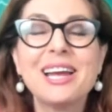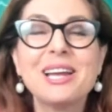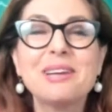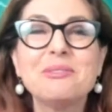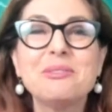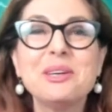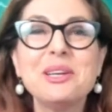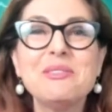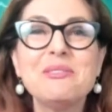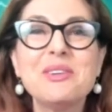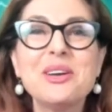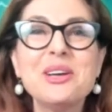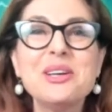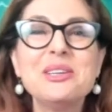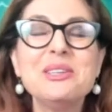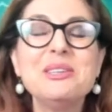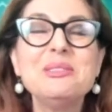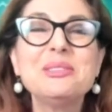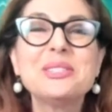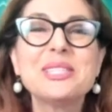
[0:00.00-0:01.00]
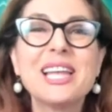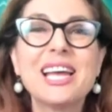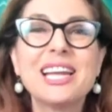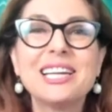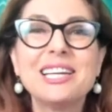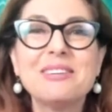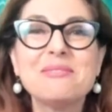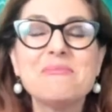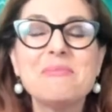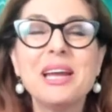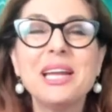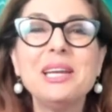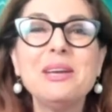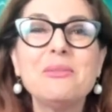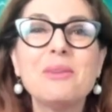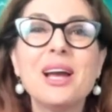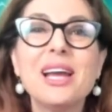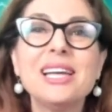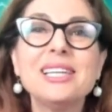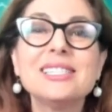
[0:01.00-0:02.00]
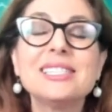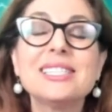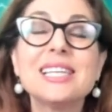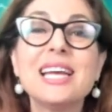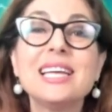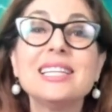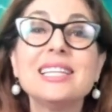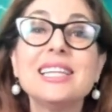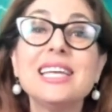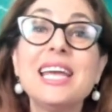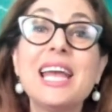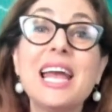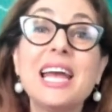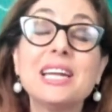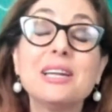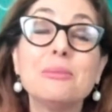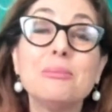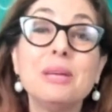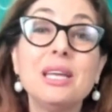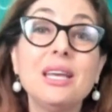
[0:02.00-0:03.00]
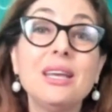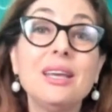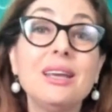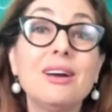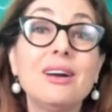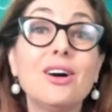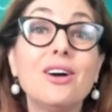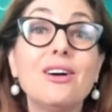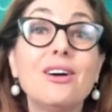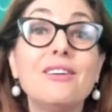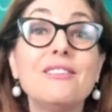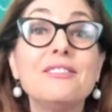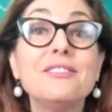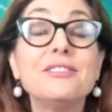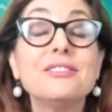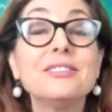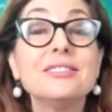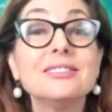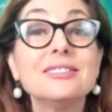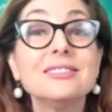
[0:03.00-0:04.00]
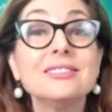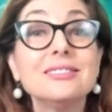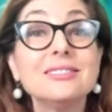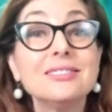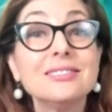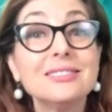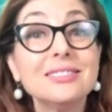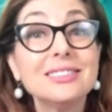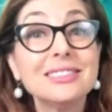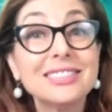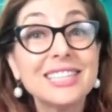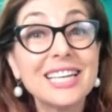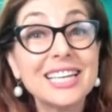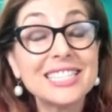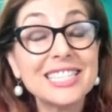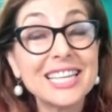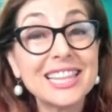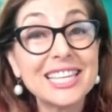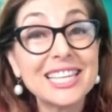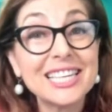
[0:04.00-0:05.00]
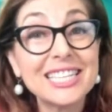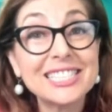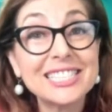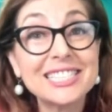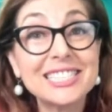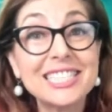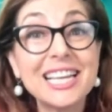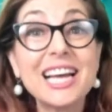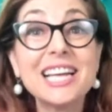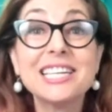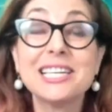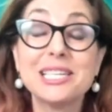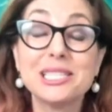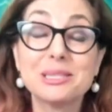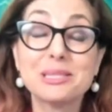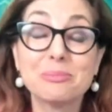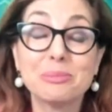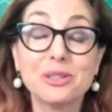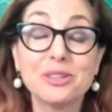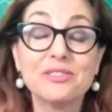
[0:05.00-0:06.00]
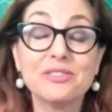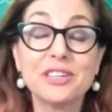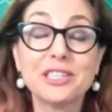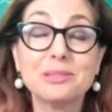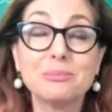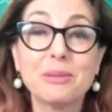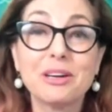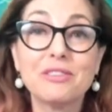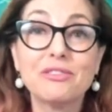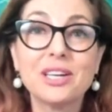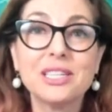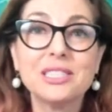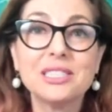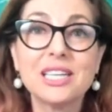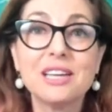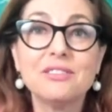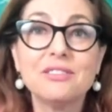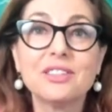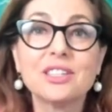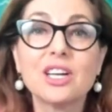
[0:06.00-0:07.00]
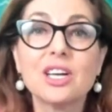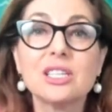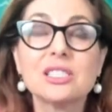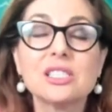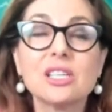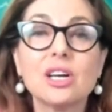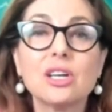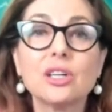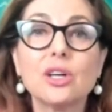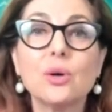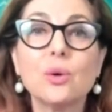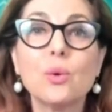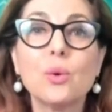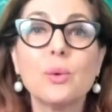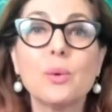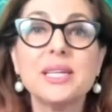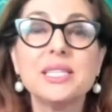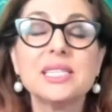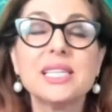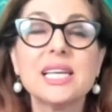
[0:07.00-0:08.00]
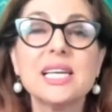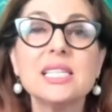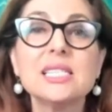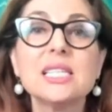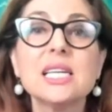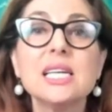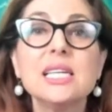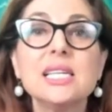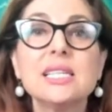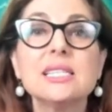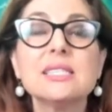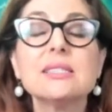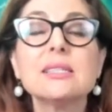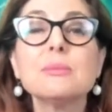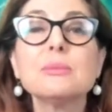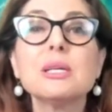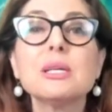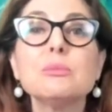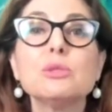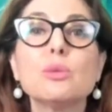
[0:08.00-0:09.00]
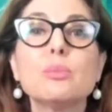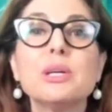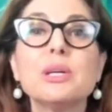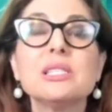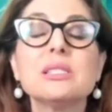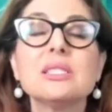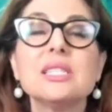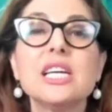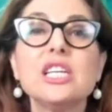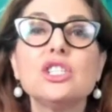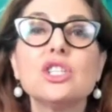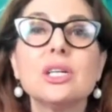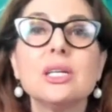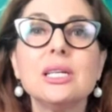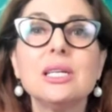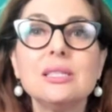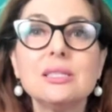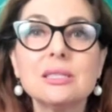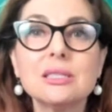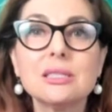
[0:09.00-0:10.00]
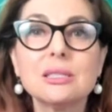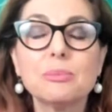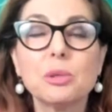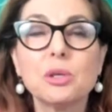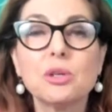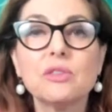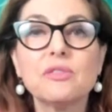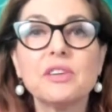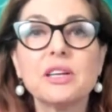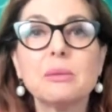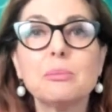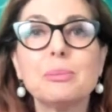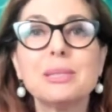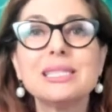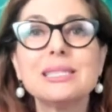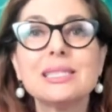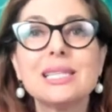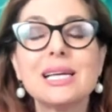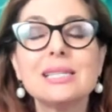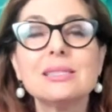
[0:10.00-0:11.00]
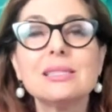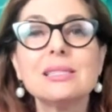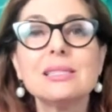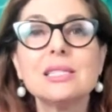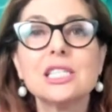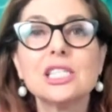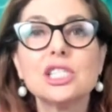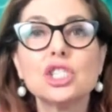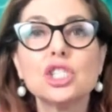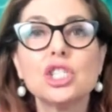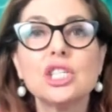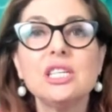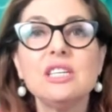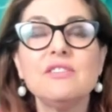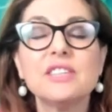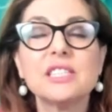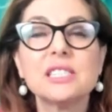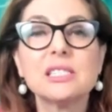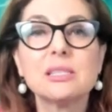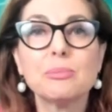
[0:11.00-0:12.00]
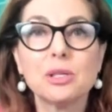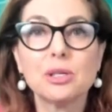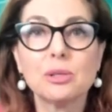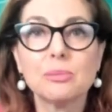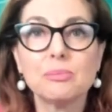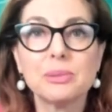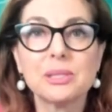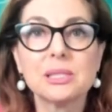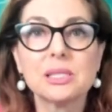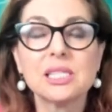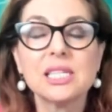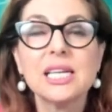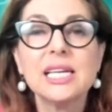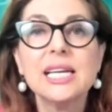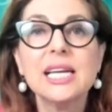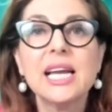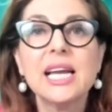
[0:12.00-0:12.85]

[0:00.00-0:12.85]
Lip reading: And we've used that in many ways, saying the enemy of getting things done is perfect, my friend David Asano always says. And sometimes your presentation isn't perfect, but does it achieve its purpose?